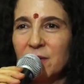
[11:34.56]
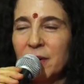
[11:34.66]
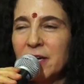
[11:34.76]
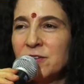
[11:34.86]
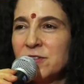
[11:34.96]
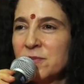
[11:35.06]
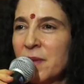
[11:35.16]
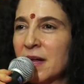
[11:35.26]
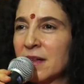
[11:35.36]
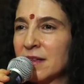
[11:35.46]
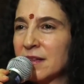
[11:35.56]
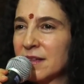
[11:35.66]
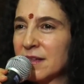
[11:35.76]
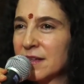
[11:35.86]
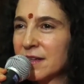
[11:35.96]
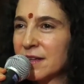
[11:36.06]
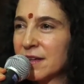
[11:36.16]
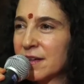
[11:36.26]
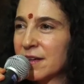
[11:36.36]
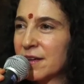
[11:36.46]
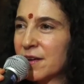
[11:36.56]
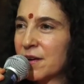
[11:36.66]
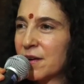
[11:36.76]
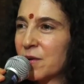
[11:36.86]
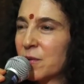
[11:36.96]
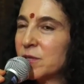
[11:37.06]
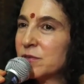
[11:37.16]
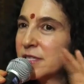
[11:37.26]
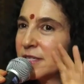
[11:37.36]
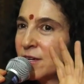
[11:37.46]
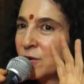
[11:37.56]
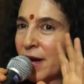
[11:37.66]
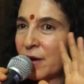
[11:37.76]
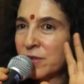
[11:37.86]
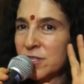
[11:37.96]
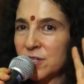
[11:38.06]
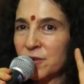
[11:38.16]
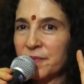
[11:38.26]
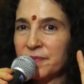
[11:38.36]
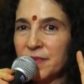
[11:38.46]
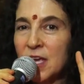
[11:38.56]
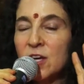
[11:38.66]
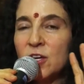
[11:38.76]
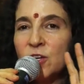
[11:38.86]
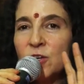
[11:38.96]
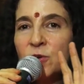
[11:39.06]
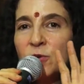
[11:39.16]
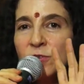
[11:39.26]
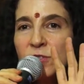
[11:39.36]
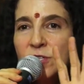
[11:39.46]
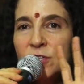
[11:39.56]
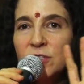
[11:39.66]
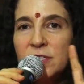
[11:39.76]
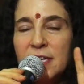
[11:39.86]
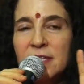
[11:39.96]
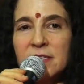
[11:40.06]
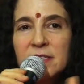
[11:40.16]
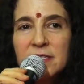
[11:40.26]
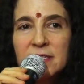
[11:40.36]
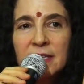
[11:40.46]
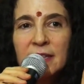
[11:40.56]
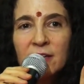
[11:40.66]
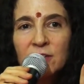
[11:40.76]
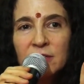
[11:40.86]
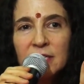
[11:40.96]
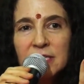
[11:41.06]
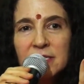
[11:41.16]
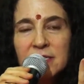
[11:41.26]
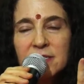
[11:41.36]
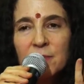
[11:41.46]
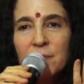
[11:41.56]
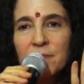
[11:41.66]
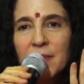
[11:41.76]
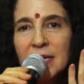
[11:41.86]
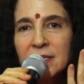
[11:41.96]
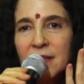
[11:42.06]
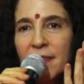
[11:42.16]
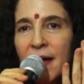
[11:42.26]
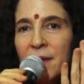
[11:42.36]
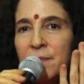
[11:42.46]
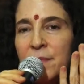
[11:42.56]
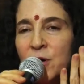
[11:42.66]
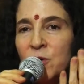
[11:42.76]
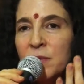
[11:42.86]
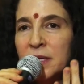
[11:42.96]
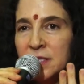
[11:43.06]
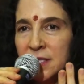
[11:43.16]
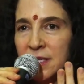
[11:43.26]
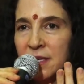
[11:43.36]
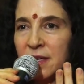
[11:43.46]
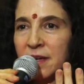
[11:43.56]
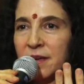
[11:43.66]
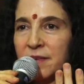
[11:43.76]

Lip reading: What can you smell? What do you see around you? Use your senses and literally cement that moment in.